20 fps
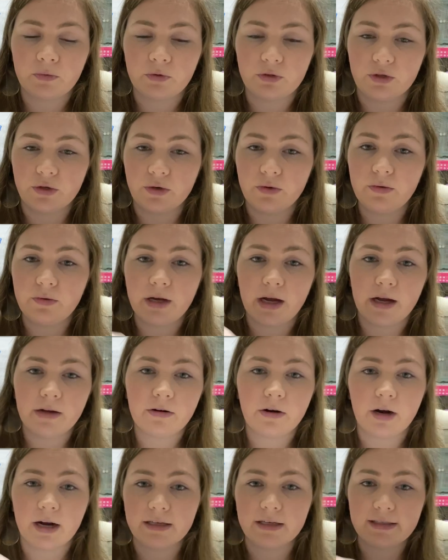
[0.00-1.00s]
Do not
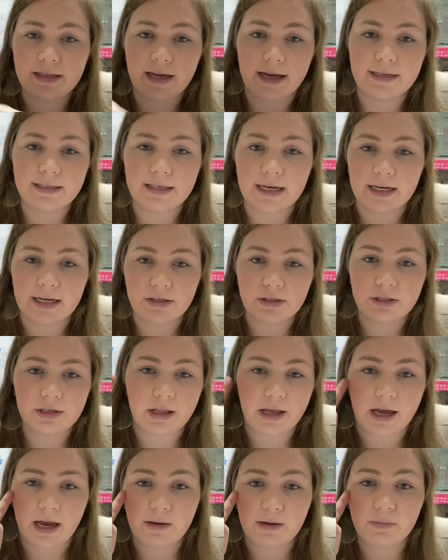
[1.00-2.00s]
cross that dashed
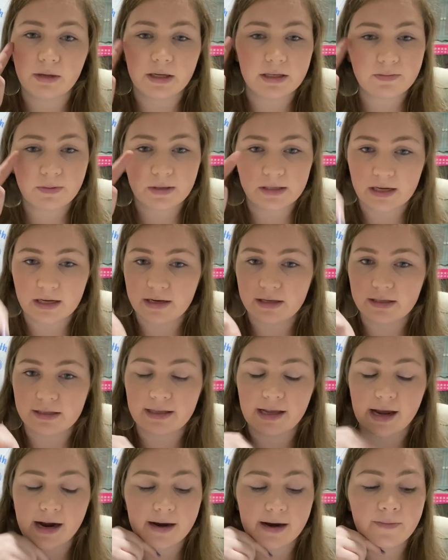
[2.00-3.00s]
line. Let's pretend it's
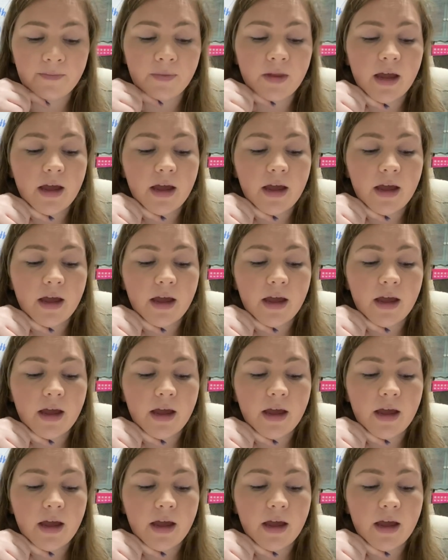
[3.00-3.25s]
there.